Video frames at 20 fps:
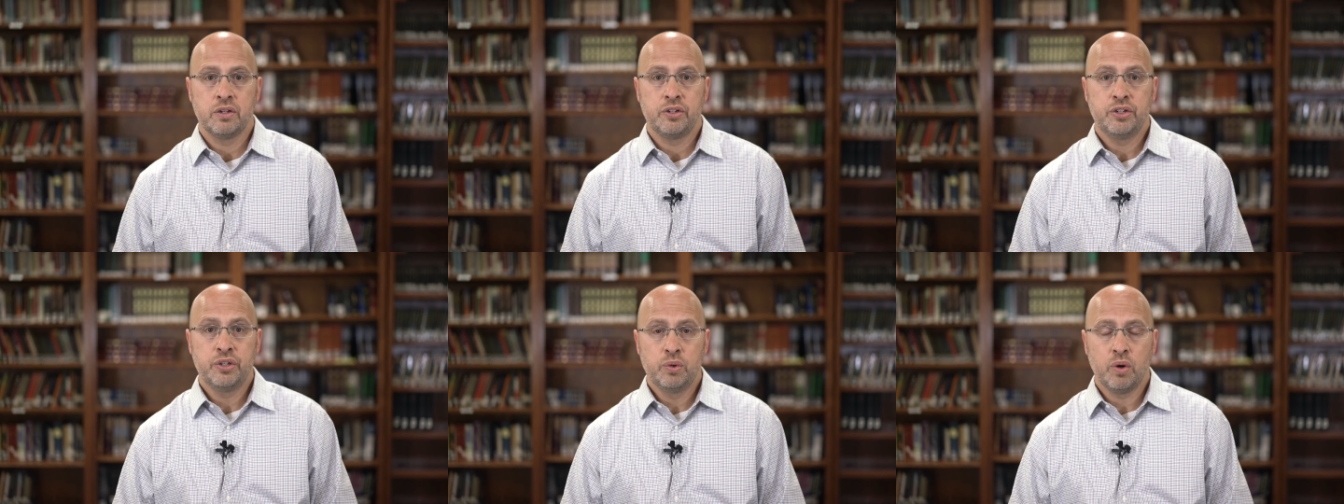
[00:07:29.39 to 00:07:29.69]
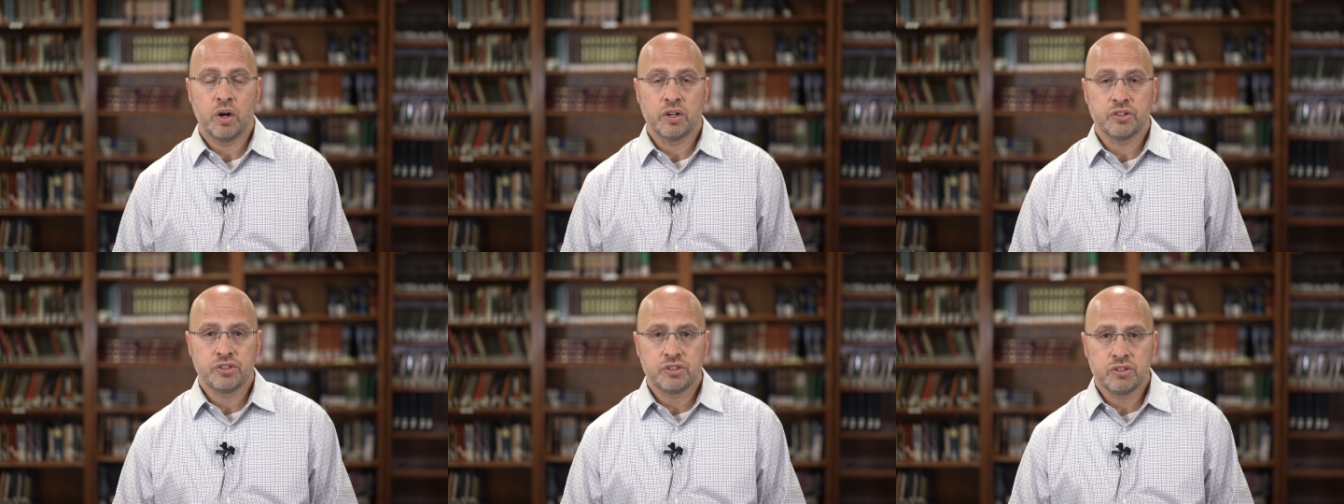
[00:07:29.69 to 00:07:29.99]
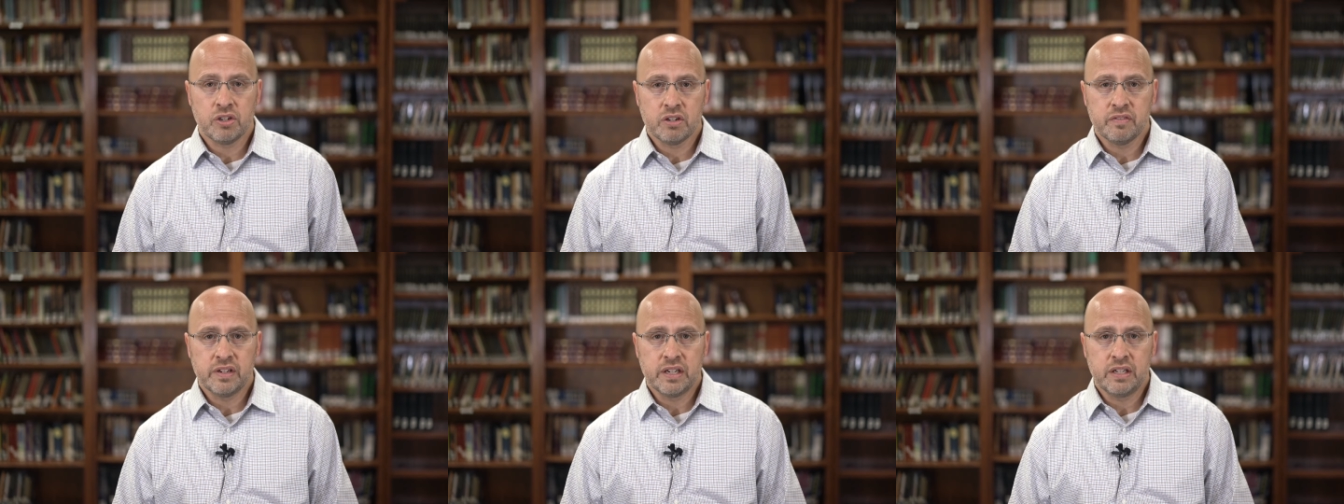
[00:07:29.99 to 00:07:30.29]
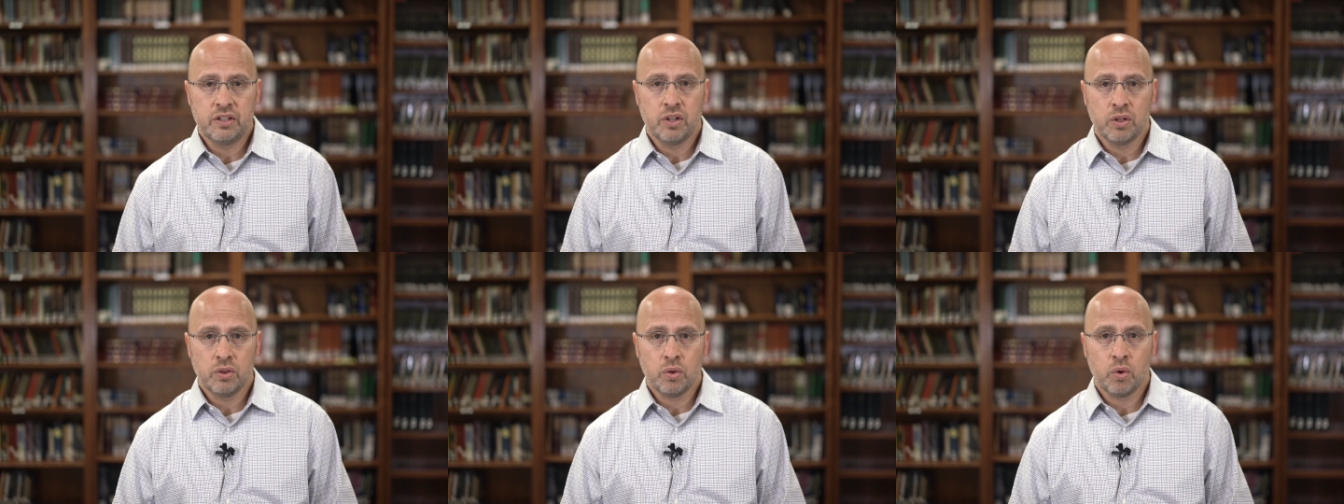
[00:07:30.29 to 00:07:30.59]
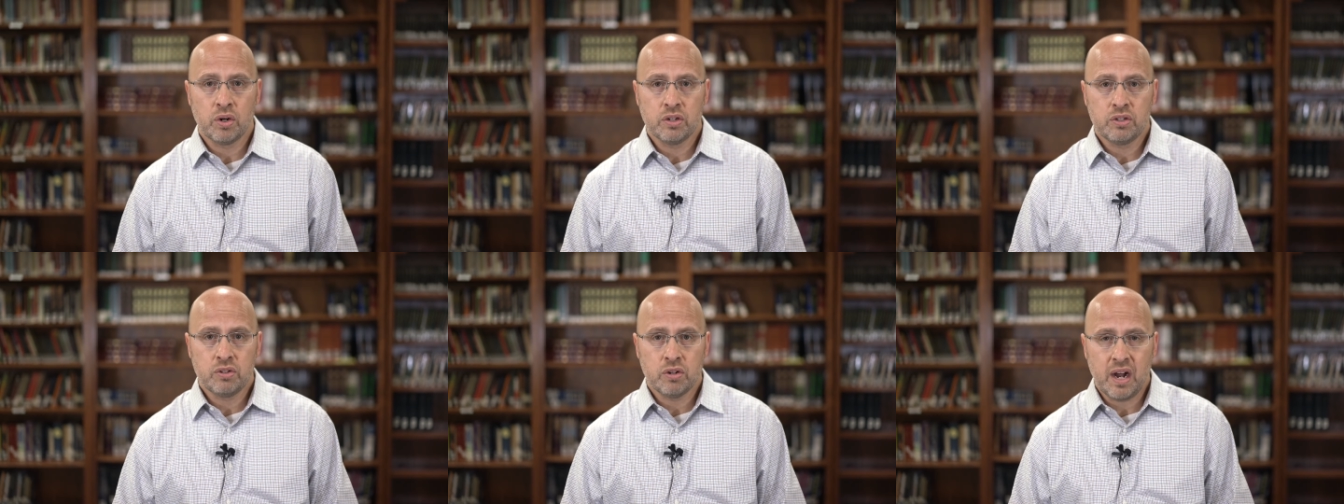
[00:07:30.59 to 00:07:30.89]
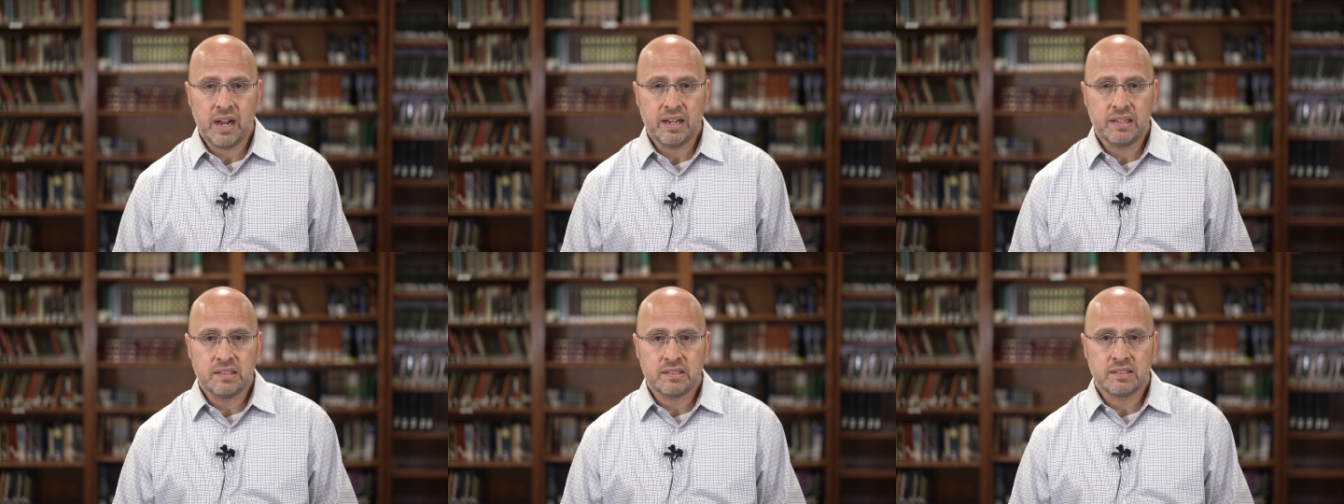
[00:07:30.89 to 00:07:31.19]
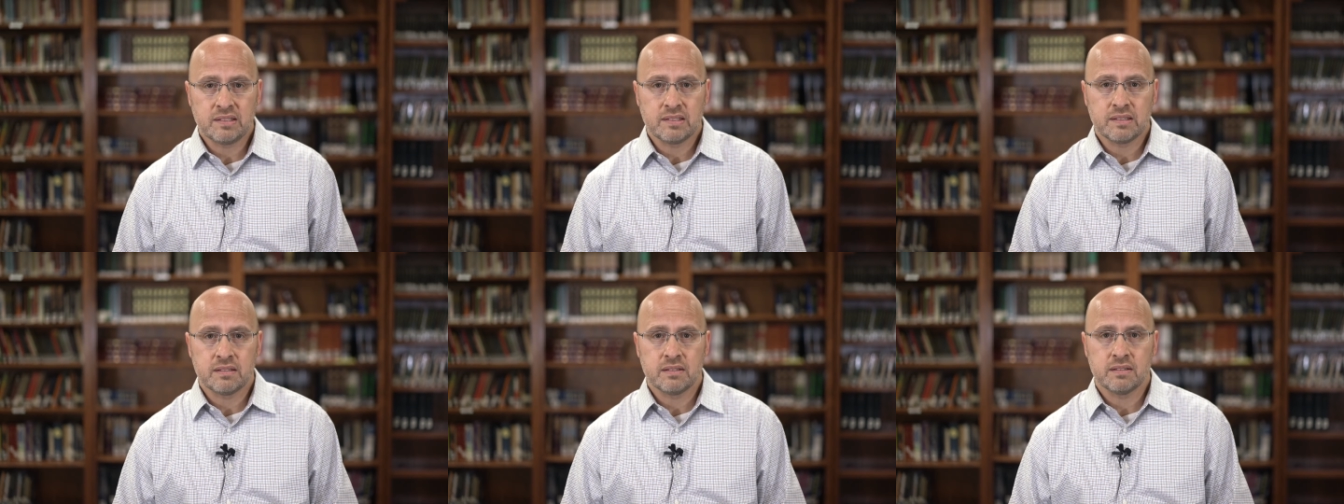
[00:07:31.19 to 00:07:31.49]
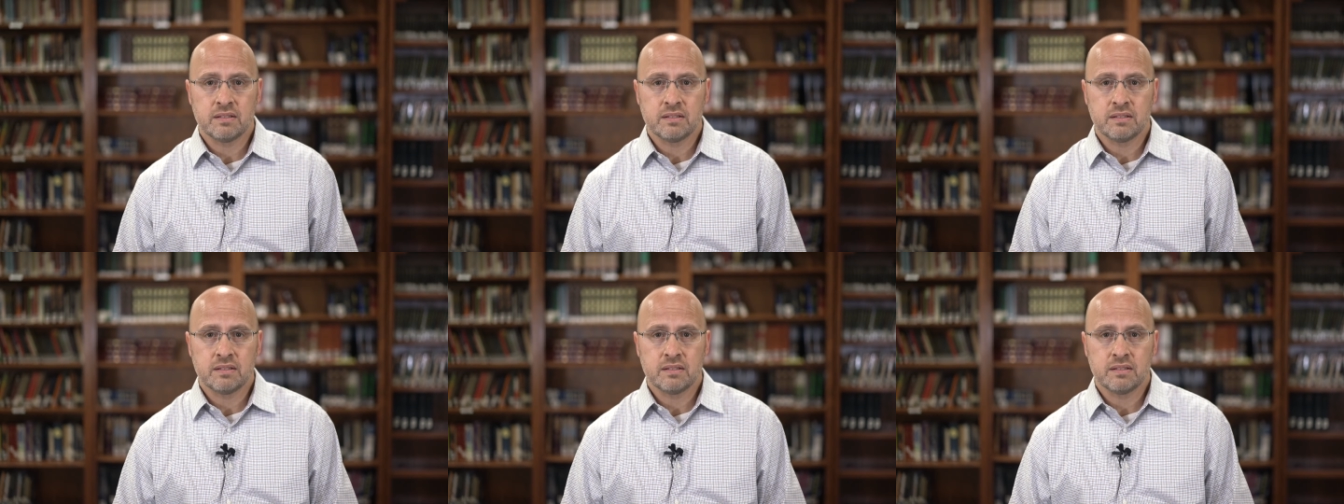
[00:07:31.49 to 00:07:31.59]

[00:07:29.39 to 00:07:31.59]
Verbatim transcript: You are serving the Lord Christ.